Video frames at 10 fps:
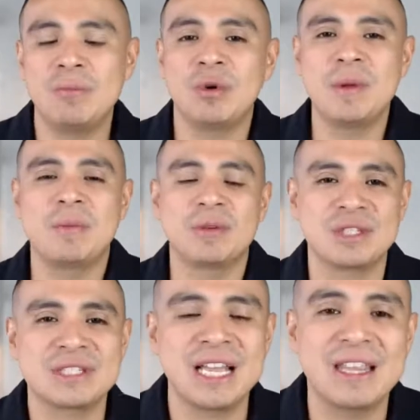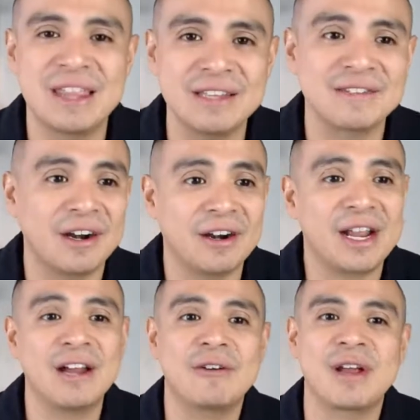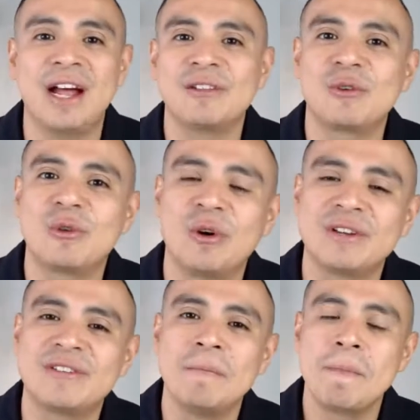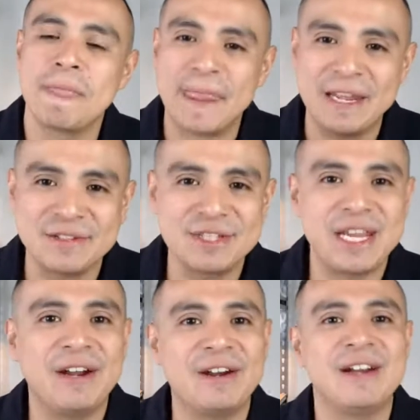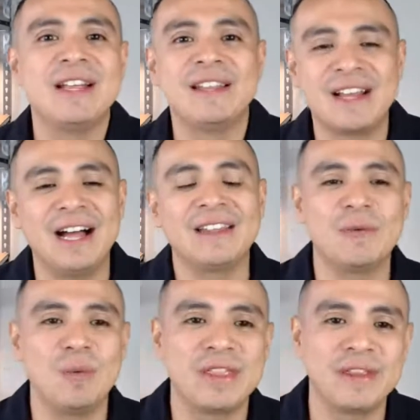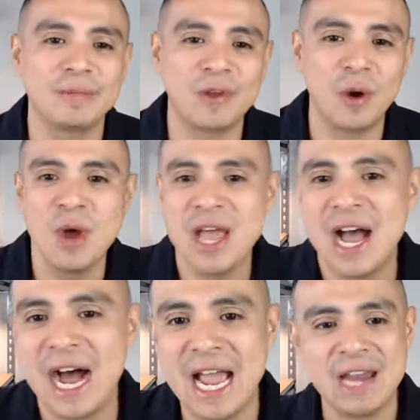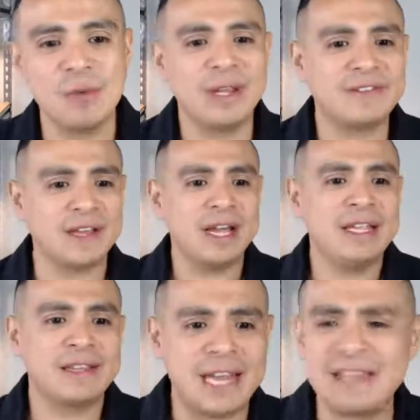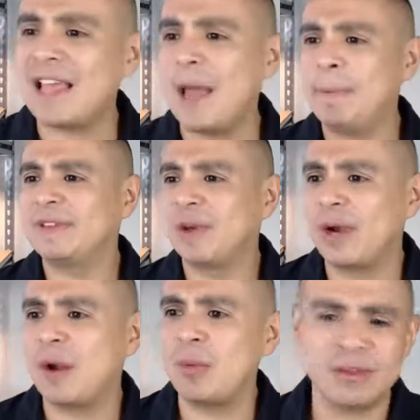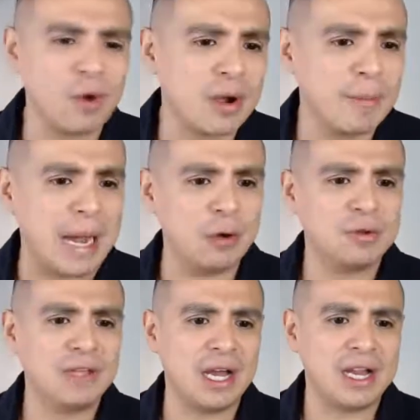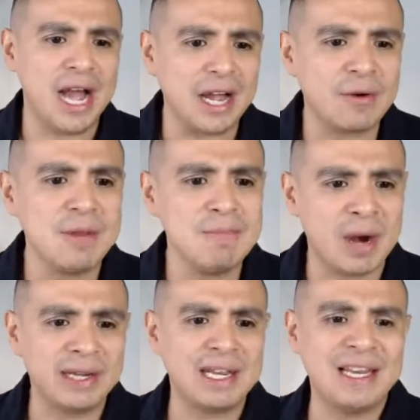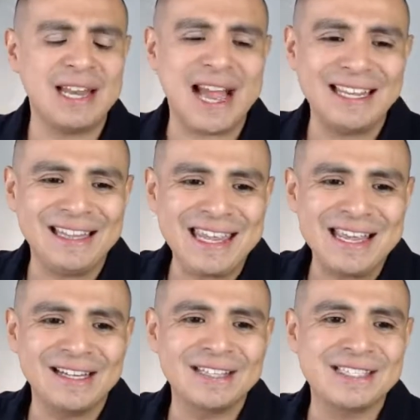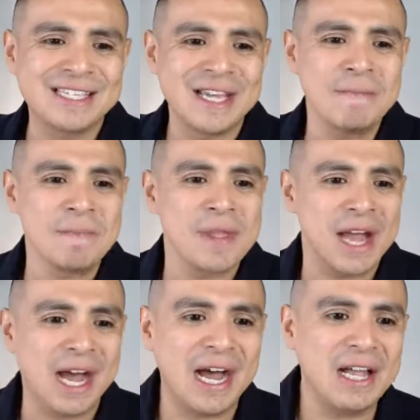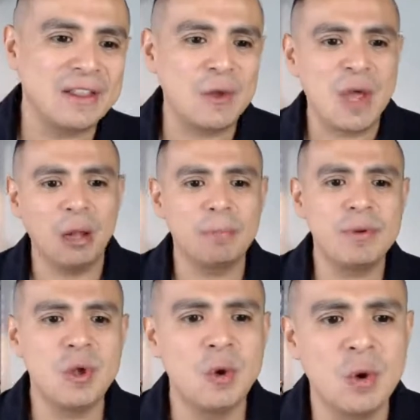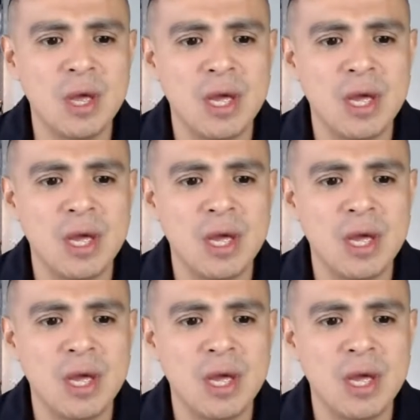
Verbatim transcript: more people just like this that are concrete contractors and share the content with them. So anyways, in today's episode, I want to talk about concrete marketing ideas to help you